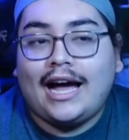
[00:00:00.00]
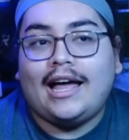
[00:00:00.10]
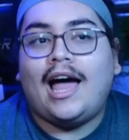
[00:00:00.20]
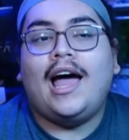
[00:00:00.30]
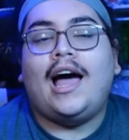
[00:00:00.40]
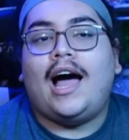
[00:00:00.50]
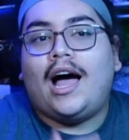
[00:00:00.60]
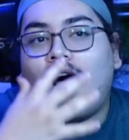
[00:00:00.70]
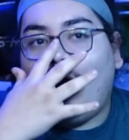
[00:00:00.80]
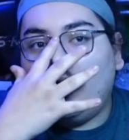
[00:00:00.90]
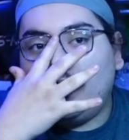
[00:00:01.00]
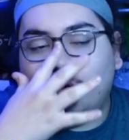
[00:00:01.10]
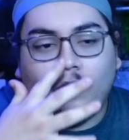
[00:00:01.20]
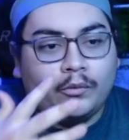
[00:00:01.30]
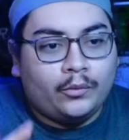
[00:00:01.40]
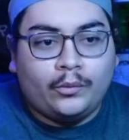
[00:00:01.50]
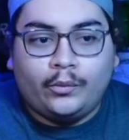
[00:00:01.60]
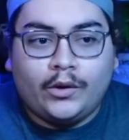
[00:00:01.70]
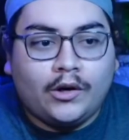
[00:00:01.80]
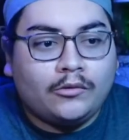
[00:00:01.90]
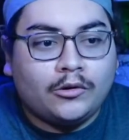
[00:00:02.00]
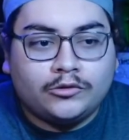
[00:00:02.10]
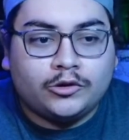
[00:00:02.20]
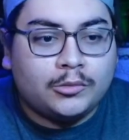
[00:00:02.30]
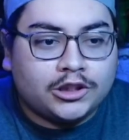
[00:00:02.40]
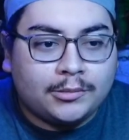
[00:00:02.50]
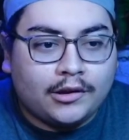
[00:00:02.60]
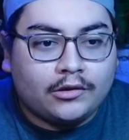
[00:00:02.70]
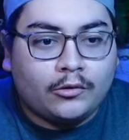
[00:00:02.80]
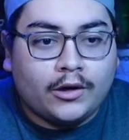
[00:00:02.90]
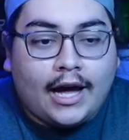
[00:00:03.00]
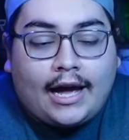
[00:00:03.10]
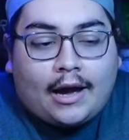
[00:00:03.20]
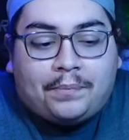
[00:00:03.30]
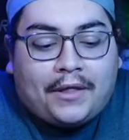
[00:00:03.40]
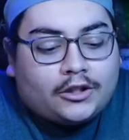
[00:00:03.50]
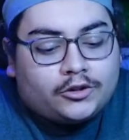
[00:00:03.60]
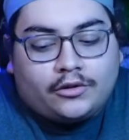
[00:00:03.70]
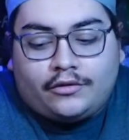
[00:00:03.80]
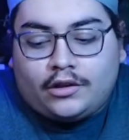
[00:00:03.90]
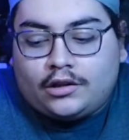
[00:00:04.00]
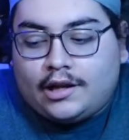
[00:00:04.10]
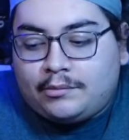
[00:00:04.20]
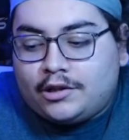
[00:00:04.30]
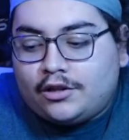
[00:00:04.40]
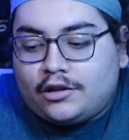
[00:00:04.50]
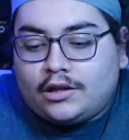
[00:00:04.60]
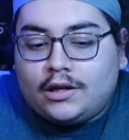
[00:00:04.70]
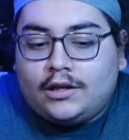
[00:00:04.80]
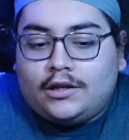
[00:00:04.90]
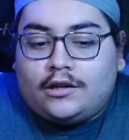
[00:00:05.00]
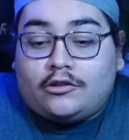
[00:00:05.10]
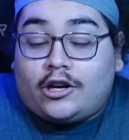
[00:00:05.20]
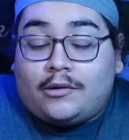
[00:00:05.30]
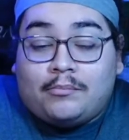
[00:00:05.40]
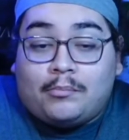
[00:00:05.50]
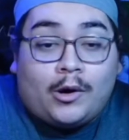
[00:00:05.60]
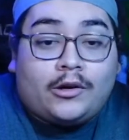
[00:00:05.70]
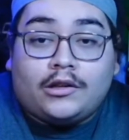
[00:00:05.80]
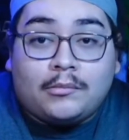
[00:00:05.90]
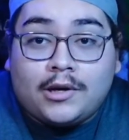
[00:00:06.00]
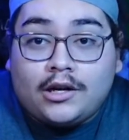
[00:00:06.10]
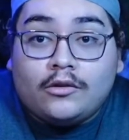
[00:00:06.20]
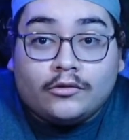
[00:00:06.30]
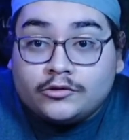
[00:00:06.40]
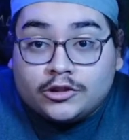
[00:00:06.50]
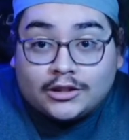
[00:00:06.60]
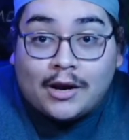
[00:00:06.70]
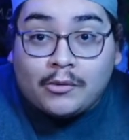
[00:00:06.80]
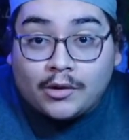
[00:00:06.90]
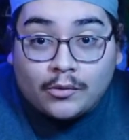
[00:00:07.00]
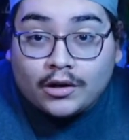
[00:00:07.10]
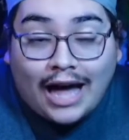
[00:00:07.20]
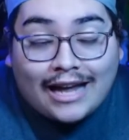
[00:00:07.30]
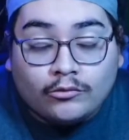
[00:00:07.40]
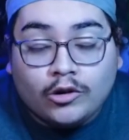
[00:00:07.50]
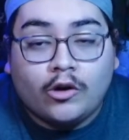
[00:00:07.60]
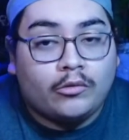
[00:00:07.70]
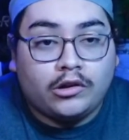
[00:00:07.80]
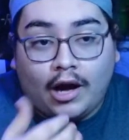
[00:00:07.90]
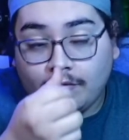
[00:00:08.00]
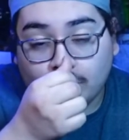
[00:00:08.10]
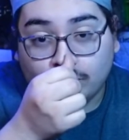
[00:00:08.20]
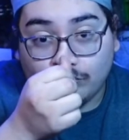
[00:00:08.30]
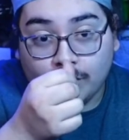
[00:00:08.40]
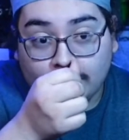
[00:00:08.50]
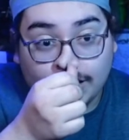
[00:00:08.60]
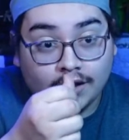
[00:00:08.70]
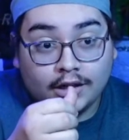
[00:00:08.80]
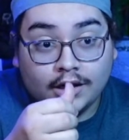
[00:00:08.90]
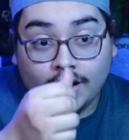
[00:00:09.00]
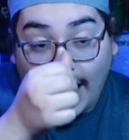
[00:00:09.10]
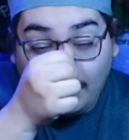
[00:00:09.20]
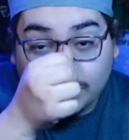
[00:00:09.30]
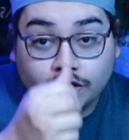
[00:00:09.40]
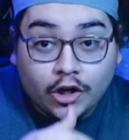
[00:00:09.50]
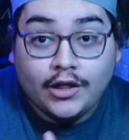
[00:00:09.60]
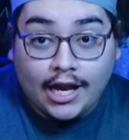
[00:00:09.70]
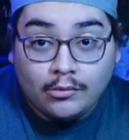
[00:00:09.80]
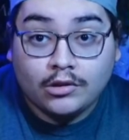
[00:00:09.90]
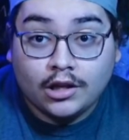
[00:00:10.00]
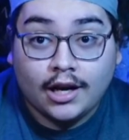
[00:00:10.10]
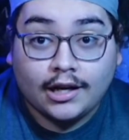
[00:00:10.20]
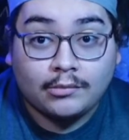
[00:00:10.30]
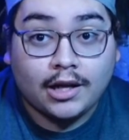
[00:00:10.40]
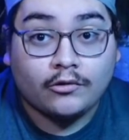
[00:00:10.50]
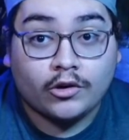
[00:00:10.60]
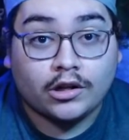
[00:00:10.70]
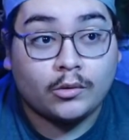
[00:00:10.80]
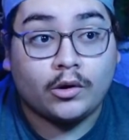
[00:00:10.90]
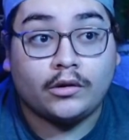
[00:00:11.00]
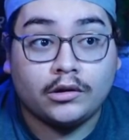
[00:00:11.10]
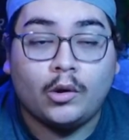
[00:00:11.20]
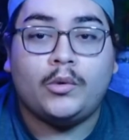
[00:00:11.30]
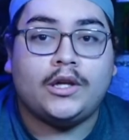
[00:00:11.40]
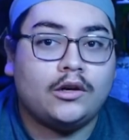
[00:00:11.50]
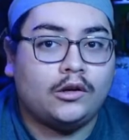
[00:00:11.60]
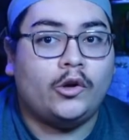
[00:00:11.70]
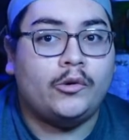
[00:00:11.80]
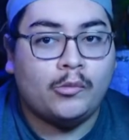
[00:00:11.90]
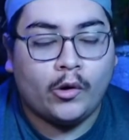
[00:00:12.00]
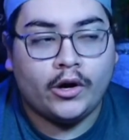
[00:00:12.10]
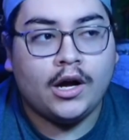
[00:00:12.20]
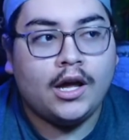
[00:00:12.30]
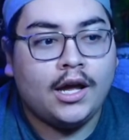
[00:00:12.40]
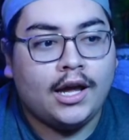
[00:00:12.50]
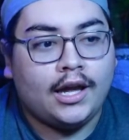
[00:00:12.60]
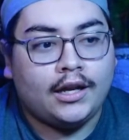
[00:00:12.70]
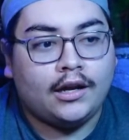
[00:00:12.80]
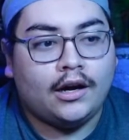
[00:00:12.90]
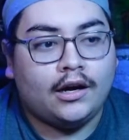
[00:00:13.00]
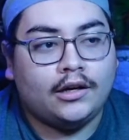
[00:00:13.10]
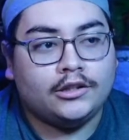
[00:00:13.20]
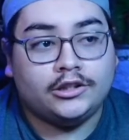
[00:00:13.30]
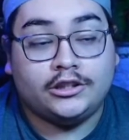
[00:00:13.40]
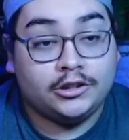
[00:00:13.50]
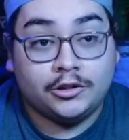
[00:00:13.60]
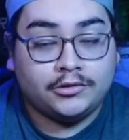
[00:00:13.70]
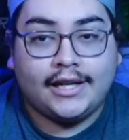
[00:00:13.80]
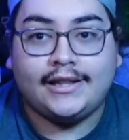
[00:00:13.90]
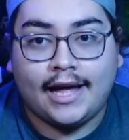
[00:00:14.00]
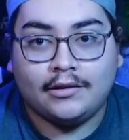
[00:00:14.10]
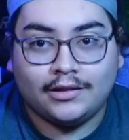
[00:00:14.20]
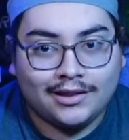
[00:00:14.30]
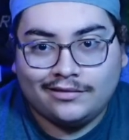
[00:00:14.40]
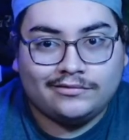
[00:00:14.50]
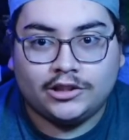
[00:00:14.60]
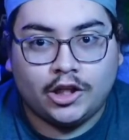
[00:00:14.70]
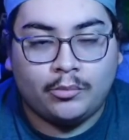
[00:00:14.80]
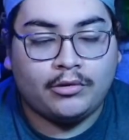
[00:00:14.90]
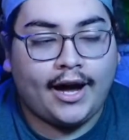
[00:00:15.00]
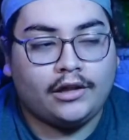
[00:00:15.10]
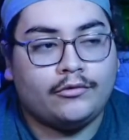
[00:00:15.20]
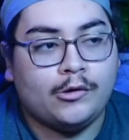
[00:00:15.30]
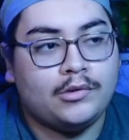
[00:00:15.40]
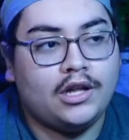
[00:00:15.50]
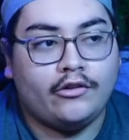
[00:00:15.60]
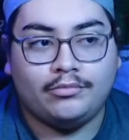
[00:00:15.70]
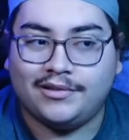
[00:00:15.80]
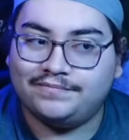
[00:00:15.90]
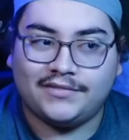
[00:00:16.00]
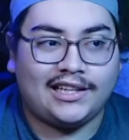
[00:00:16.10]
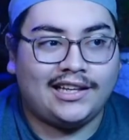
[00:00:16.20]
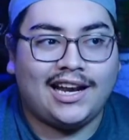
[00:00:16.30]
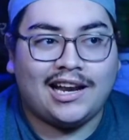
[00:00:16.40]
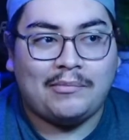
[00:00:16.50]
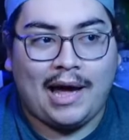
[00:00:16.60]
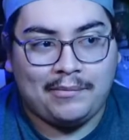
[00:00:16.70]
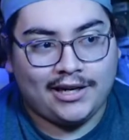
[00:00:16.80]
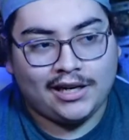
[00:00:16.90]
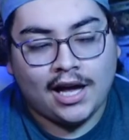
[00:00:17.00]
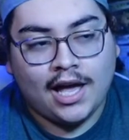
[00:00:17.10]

Like, although we don't know too much about Soren, I'm not sure if he's the type to just straight up murk somebody to get what he wants. I don't know. So I was really, I was sure that he was going to end up getting rid of Squirrel so he could learn more and, you know, take that, you know, prize for himself. But that didn't end up happening.